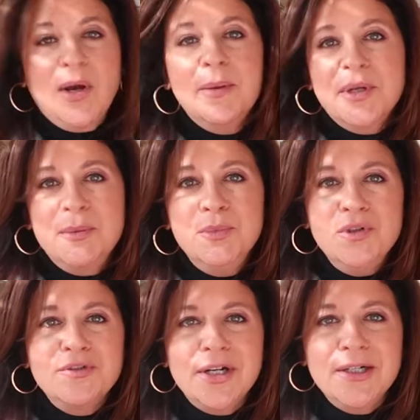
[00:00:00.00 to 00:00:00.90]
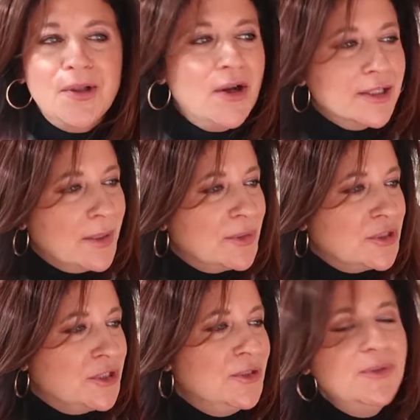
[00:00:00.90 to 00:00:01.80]
I'm gonna move right along. Number
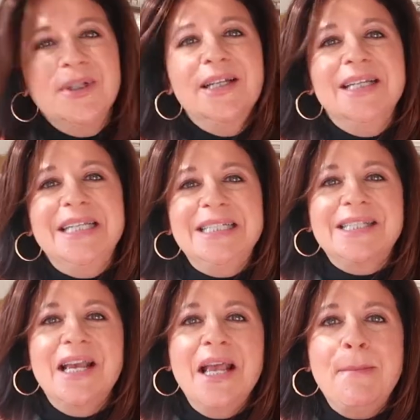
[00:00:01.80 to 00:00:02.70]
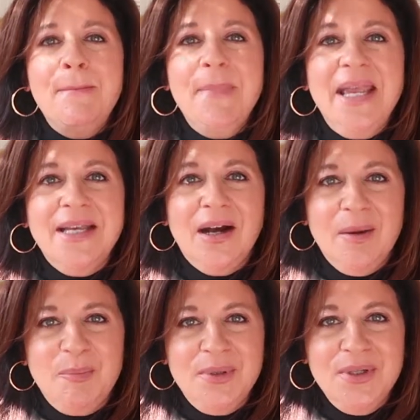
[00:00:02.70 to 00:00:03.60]
2 is makeup.
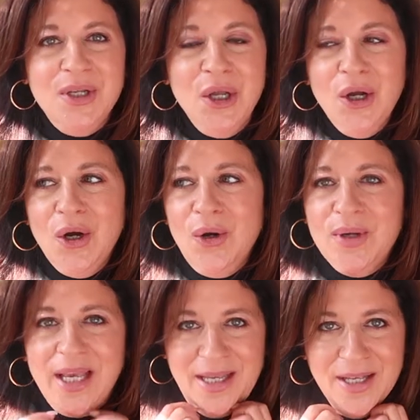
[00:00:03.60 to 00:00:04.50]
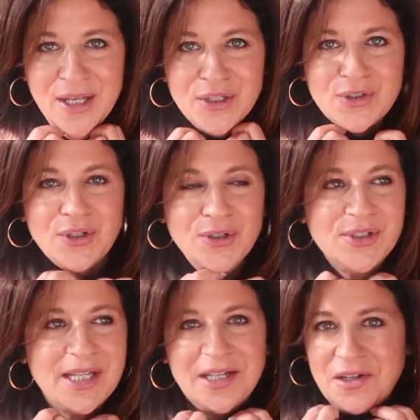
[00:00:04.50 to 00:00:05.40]
Okay, so you're
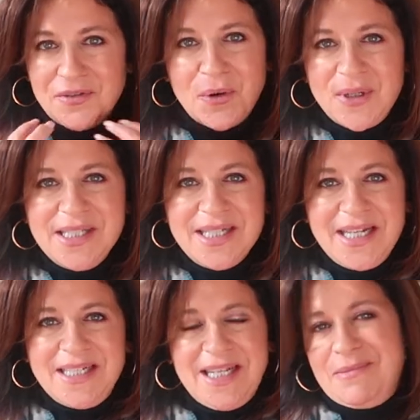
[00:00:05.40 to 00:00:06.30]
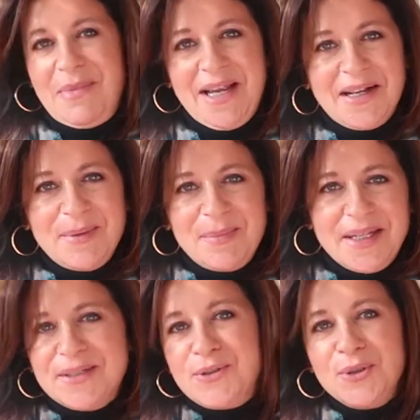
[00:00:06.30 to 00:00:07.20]
saying, of course, Nadine, makeup,
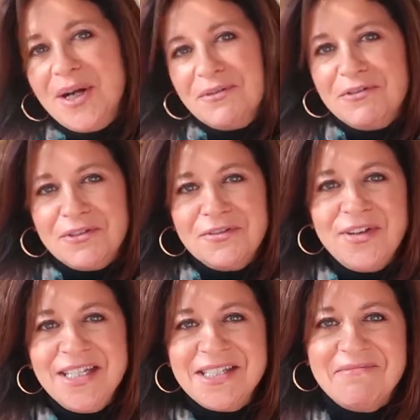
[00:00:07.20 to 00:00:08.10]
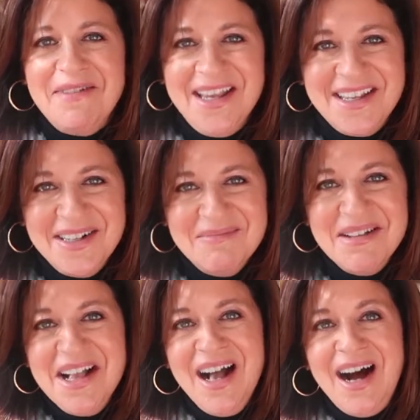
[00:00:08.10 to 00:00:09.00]
because you have a full face of makeup.
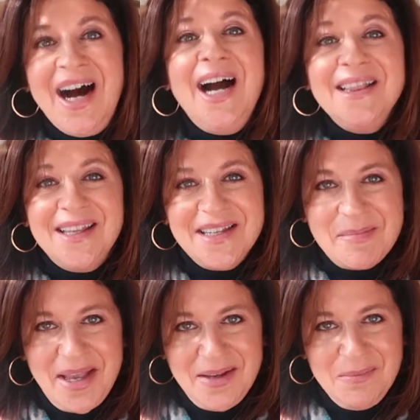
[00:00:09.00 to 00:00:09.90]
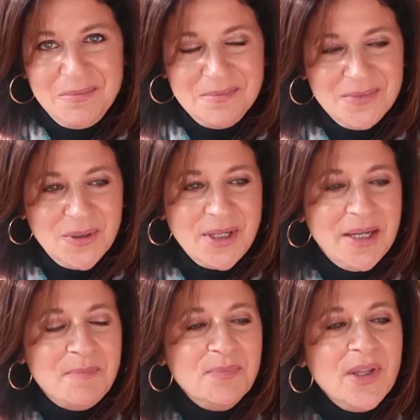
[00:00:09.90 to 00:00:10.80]
I like makeup.
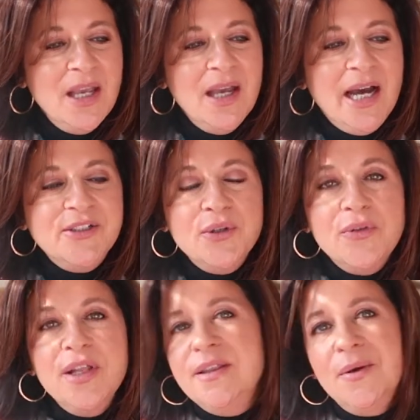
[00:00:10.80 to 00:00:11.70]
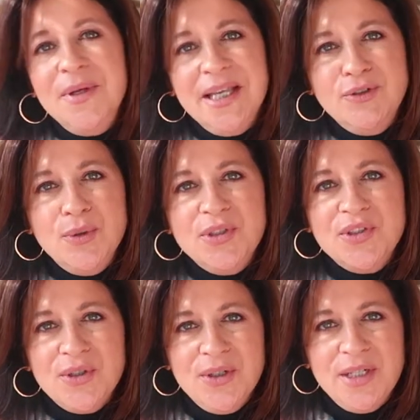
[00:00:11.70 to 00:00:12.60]
Okay, I do think that we get to a
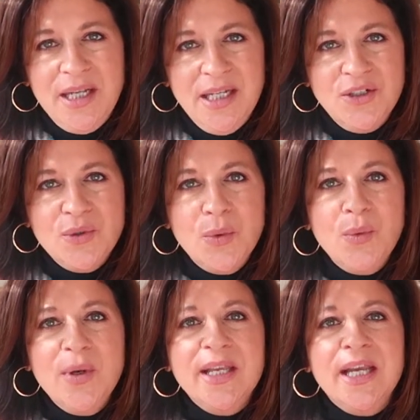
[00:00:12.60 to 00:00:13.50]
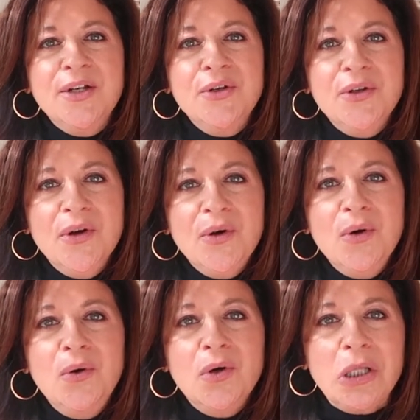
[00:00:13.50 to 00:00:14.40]
certain age where we can no